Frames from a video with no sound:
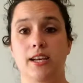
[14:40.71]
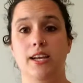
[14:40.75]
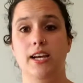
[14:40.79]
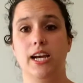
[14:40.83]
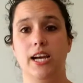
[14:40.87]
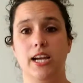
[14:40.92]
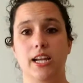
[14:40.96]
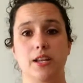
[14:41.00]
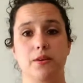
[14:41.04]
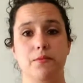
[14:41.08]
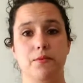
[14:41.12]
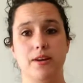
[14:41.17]

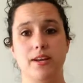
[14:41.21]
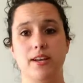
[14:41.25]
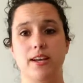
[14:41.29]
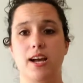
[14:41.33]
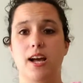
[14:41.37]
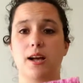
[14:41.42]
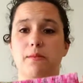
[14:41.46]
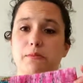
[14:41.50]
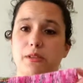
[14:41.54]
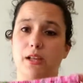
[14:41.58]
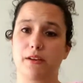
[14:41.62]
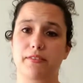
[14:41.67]
Anyway,
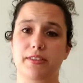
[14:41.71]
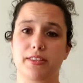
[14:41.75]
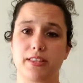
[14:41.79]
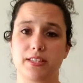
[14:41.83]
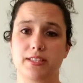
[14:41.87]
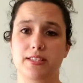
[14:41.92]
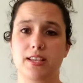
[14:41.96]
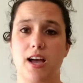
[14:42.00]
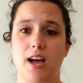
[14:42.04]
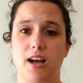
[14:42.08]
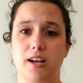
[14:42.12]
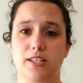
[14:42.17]
I'm loving the
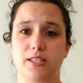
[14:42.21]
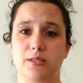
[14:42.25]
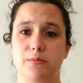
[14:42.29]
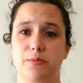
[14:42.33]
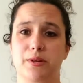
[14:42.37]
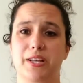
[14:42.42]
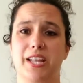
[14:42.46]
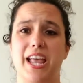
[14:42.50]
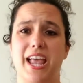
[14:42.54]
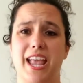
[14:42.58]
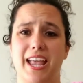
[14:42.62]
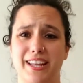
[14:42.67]
socks,
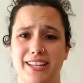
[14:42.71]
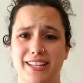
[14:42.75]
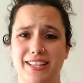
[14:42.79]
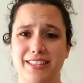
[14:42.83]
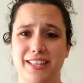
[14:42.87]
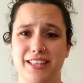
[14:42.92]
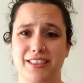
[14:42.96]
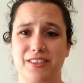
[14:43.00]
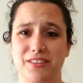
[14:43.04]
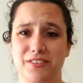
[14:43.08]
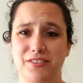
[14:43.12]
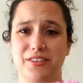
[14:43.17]
but hating
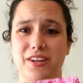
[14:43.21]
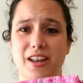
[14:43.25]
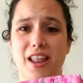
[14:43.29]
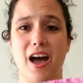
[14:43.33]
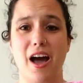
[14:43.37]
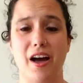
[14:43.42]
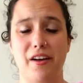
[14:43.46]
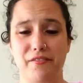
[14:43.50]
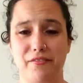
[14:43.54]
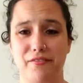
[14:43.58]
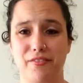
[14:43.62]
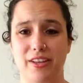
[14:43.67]
that they're
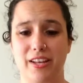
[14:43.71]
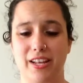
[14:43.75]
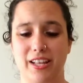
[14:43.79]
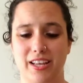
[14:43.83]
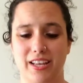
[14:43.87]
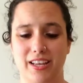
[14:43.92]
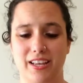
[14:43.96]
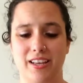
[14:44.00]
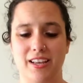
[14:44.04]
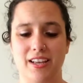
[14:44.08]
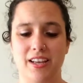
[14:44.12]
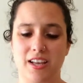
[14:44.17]
not
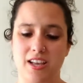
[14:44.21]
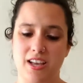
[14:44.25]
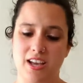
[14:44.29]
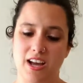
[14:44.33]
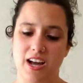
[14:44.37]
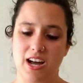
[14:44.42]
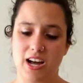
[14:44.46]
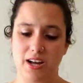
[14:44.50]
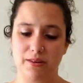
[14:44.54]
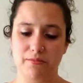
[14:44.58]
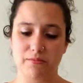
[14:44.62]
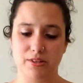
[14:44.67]
fitting.
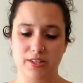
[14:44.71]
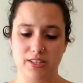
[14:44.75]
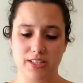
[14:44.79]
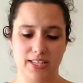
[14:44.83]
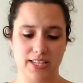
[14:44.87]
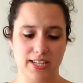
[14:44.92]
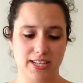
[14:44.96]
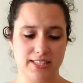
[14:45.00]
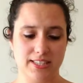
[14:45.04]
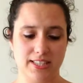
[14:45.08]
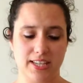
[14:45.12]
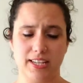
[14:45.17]
I'm
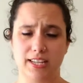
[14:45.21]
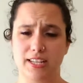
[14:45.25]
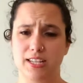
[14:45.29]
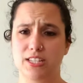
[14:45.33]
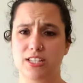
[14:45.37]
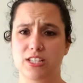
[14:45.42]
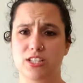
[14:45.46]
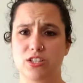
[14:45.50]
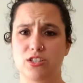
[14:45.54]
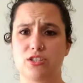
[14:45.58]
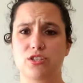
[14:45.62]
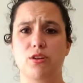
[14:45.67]
really excited
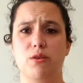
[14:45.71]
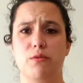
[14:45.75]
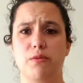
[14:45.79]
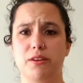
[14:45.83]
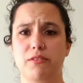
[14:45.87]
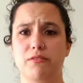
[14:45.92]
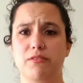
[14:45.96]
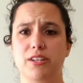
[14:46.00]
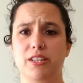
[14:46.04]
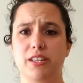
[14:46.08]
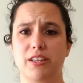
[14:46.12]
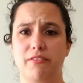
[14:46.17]
because it's
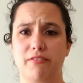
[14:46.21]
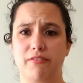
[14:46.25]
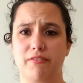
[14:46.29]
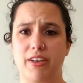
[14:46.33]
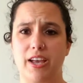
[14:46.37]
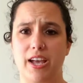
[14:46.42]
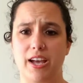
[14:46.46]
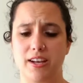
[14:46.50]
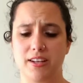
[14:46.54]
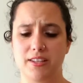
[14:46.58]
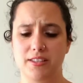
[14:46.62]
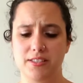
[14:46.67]
going really
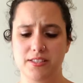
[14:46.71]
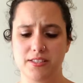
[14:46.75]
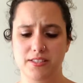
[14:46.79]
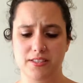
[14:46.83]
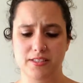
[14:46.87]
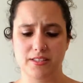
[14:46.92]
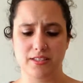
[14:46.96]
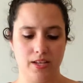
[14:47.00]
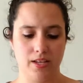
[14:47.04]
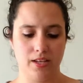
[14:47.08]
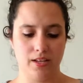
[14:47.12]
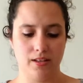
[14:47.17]

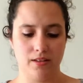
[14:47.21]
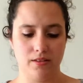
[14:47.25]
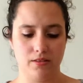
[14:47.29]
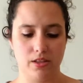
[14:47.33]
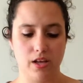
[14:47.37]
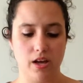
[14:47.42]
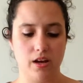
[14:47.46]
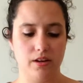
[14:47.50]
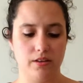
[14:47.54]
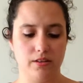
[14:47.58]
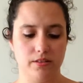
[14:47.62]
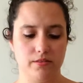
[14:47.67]
fast.
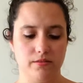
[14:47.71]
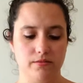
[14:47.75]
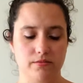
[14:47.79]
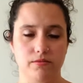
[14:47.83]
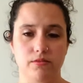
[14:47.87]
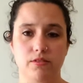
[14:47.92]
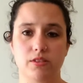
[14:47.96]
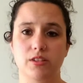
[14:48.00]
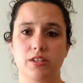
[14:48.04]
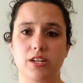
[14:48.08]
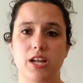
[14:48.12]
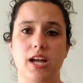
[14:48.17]
They're
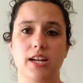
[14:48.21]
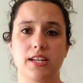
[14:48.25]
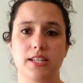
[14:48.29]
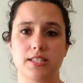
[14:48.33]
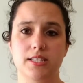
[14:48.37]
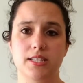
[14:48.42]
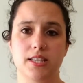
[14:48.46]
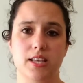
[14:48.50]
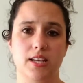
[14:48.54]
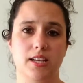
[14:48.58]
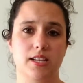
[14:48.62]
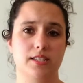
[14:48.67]
not as
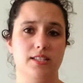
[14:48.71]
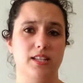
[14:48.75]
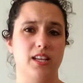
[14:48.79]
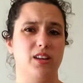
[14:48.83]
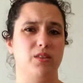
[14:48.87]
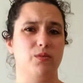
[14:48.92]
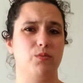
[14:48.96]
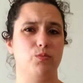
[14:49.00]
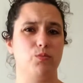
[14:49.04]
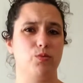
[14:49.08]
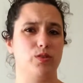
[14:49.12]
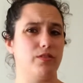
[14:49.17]
thick as
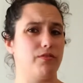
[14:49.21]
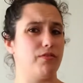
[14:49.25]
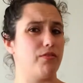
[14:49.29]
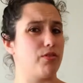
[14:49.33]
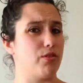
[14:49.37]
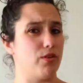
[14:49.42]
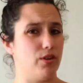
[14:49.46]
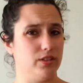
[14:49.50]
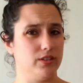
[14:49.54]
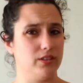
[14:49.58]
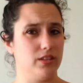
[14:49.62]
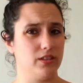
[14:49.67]
I would have
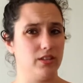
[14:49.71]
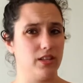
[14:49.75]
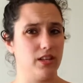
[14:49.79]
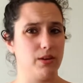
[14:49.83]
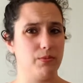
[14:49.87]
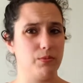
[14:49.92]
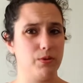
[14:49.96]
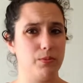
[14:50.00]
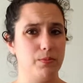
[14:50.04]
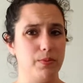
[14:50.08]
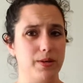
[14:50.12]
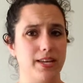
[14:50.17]
thought that they
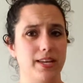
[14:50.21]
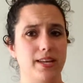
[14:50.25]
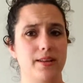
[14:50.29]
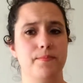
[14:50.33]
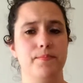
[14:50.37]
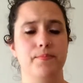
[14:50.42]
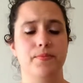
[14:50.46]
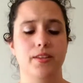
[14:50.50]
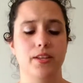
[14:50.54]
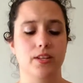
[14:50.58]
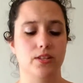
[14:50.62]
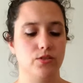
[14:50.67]
would be.
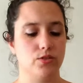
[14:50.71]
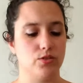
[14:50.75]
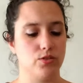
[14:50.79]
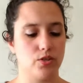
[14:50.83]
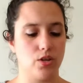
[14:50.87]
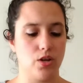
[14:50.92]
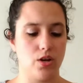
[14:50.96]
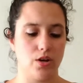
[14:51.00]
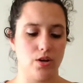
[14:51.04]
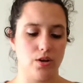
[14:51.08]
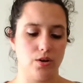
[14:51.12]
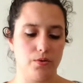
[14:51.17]

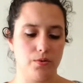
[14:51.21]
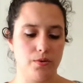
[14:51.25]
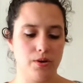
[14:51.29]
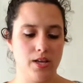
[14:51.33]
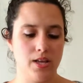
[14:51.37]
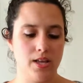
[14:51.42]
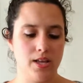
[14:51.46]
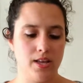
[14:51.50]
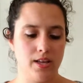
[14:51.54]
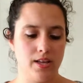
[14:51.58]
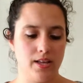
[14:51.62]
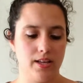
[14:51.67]
So
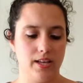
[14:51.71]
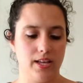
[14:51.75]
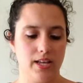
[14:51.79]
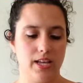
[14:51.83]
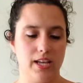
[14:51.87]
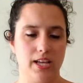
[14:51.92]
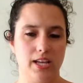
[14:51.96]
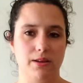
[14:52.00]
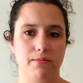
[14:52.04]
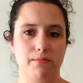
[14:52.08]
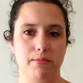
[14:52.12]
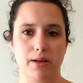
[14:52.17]

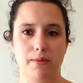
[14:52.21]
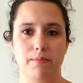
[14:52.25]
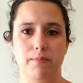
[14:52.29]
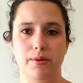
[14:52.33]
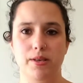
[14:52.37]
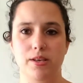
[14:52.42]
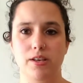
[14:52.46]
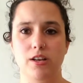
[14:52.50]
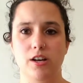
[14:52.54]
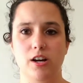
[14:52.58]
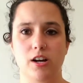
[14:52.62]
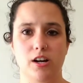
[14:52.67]
it might
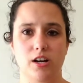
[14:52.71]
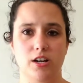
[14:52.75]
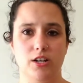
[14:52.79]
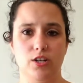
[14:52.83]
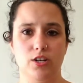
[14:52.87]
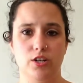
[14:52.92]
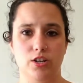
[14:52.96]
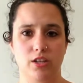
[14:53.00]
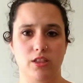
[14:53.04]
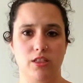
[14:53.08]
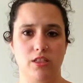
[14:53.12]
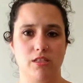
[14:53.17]
be a
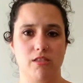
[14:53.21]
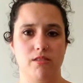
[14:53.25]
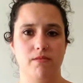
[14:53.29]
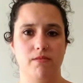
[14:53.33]
good